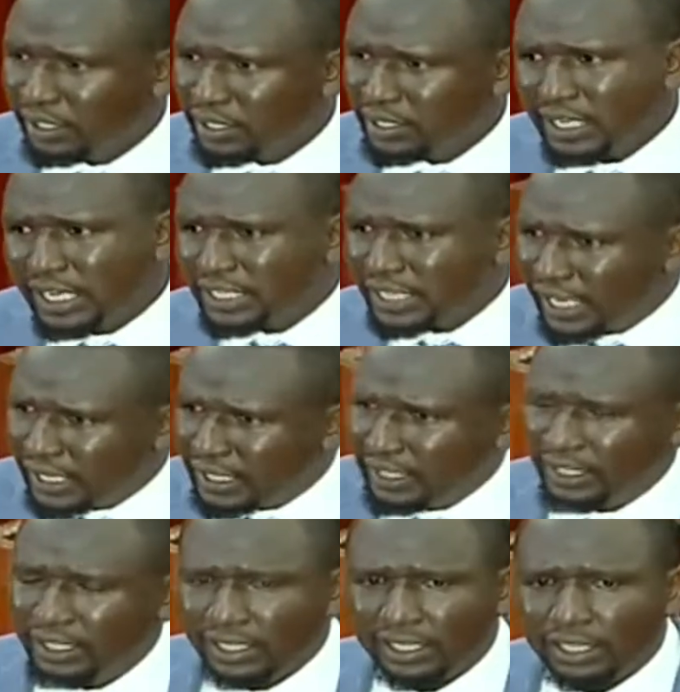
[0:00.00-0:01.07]
Senator
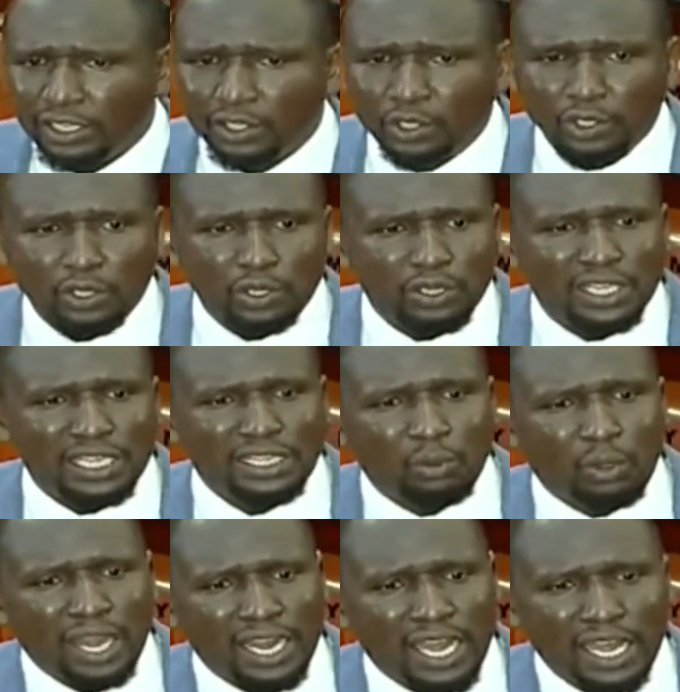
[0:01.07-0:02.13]
Eddy, do you know that the
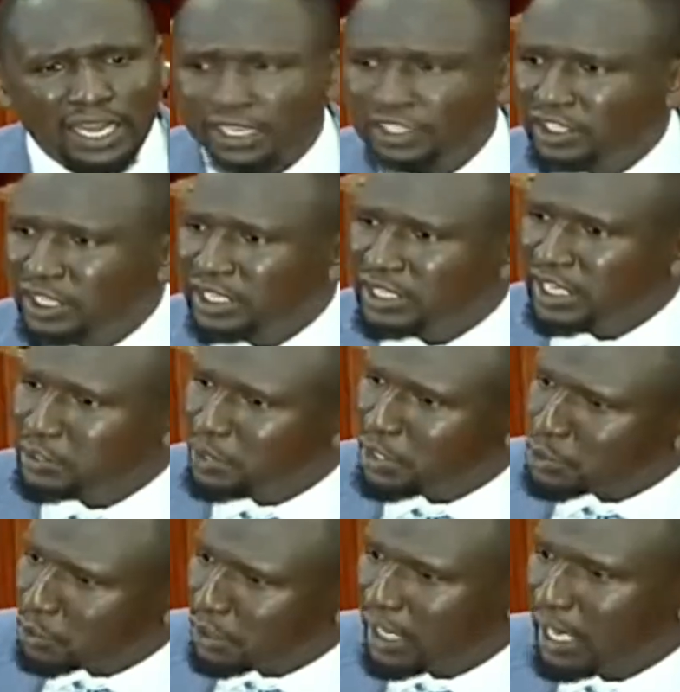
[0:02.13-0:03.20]
100 shillings that you
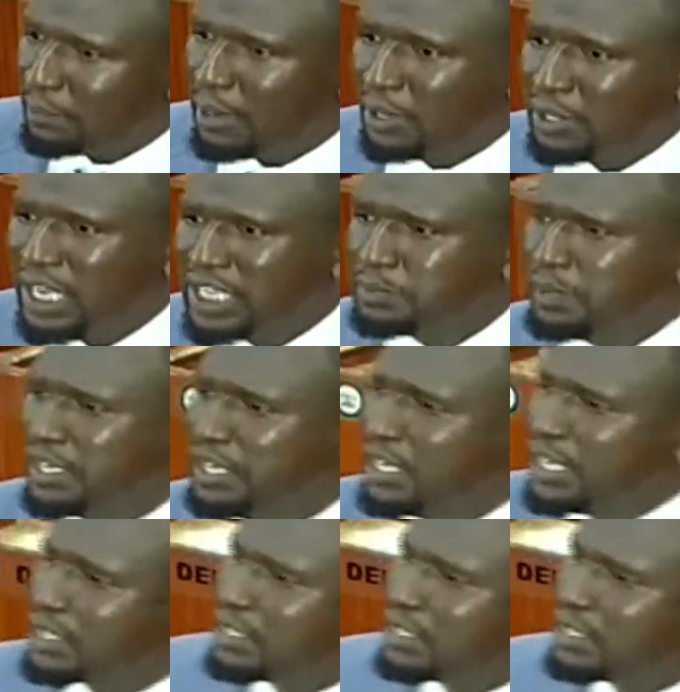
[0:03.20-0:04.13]
are talking about has been in